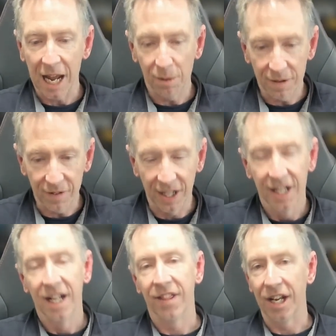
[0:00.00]
However,
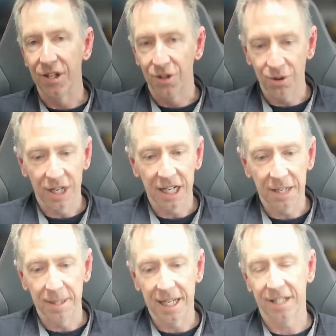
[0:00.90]
they do need
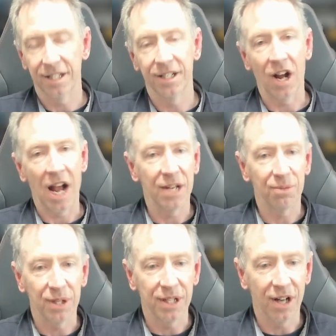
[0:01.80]
to be tested,
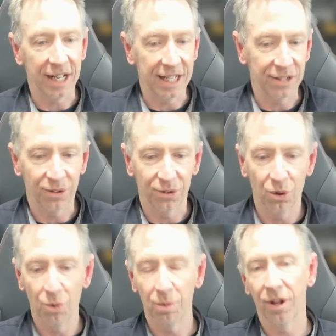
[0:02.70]
as we, sort of
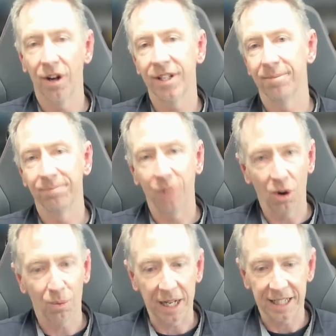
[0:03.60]
saw with,
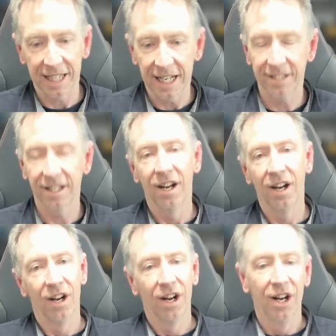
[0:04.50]
Hot Wax X.
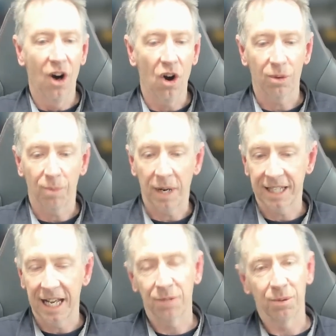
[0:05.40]
Hot
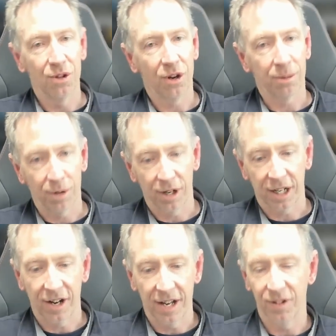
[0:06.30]
Wax X was not a
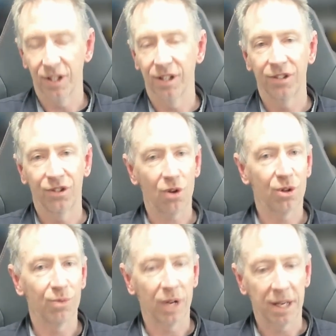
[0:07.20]
product I ever stocked and